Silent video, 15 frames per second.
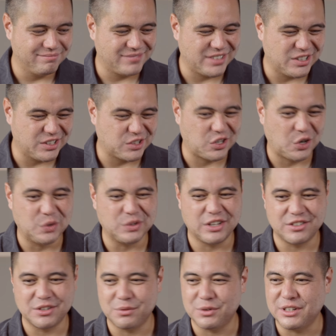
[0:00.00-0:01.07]
You know, the tone
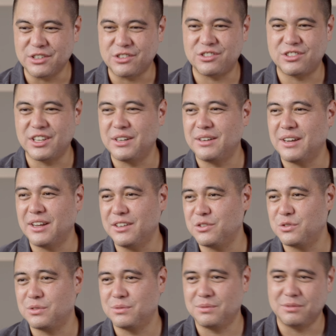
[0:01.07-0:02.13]
doesn't really sit
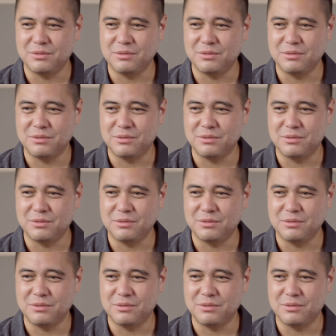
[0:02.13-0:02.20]
as